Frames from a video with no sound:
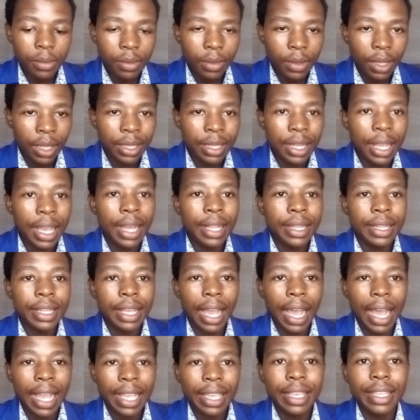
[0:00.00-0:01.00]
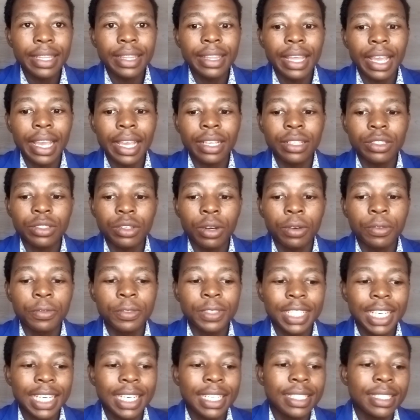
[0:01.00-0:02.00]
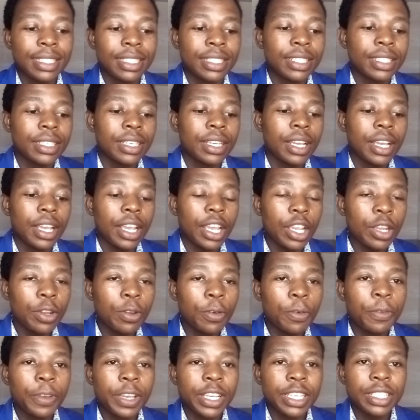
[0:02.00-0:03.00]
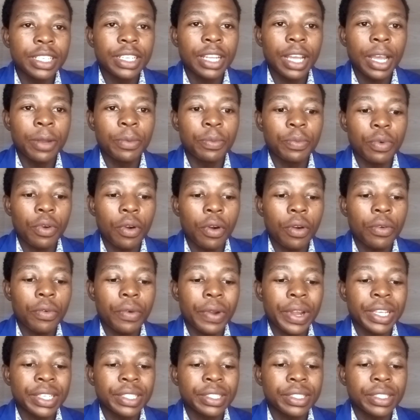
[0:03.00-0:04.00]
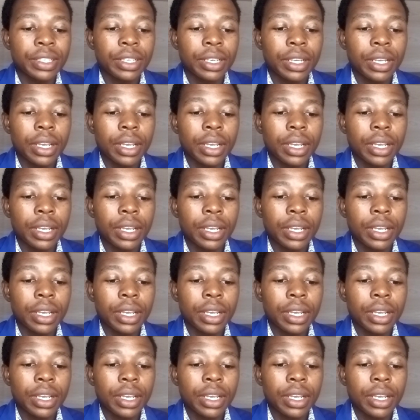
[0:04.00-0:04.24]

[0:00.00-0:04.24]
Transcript: they are the architects of change innovation and progress.